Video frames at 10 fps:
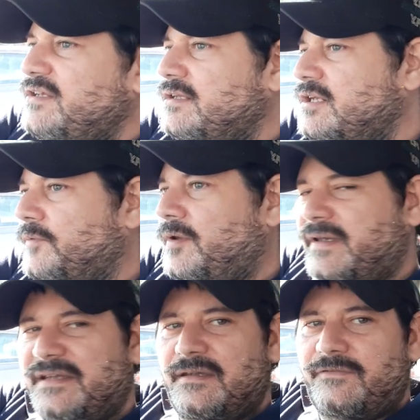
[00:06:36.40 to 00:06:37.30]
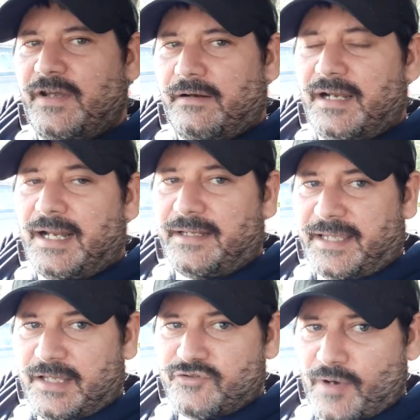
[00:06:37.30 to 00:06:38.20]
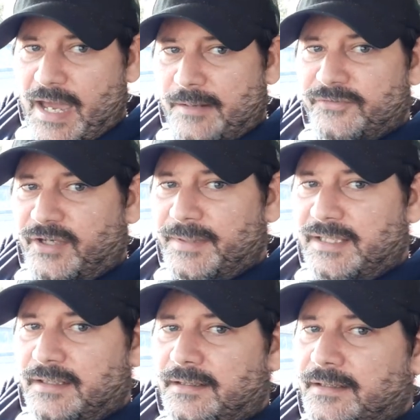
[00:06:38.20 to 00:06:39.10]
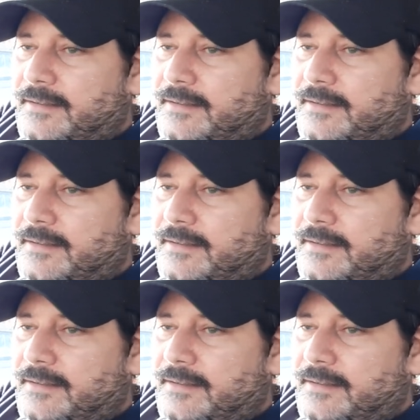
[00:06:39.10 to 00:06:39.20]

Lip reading: you know, we look at the veteran guy like Andrew Adams coming in.